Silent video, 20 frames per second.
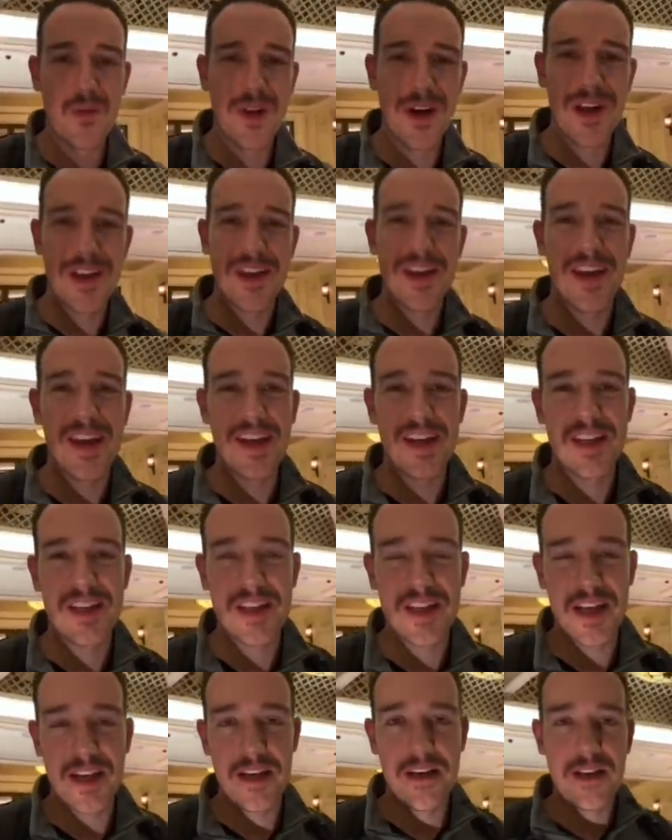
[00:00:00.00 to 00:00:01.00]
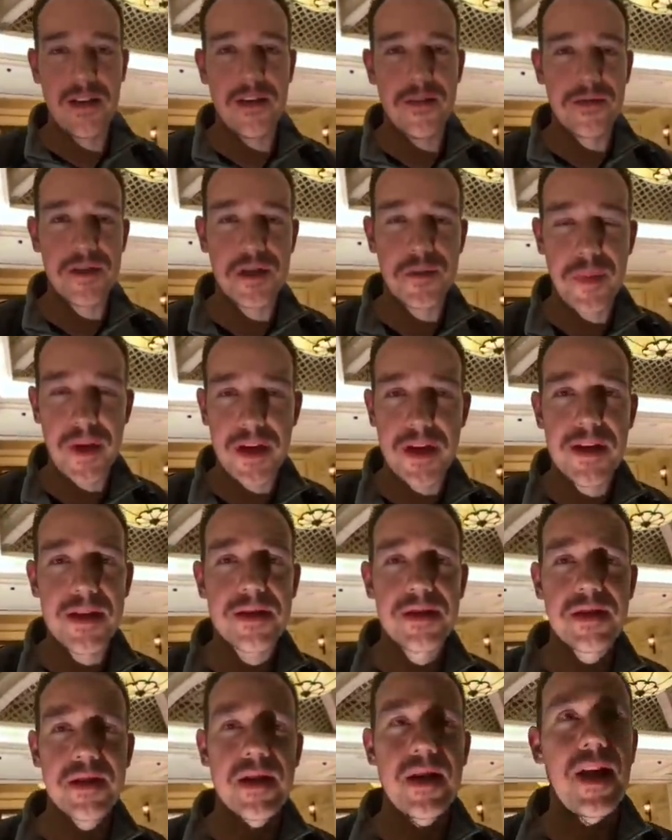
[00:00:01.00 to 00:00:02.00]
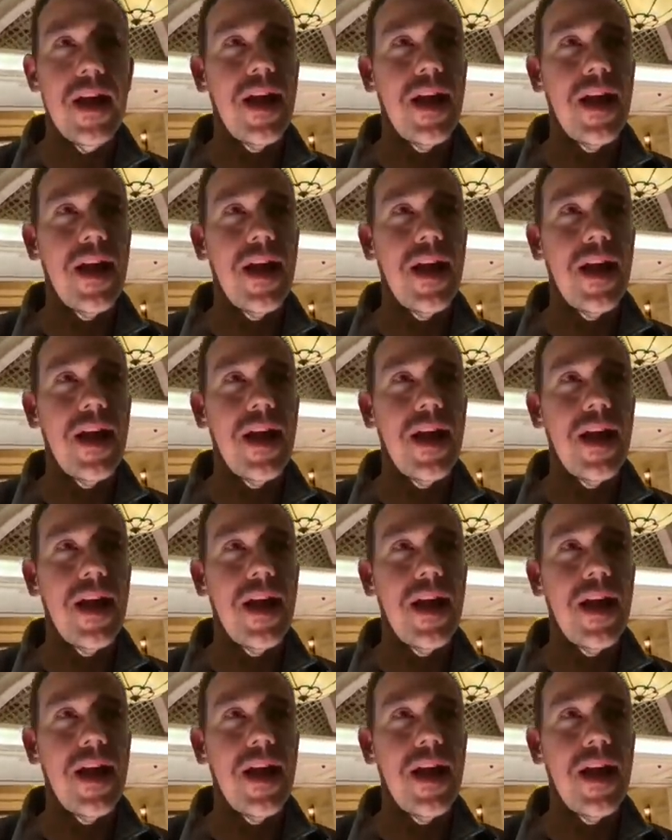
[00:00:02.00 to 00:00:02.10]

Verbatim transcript: with ace-10 of spades.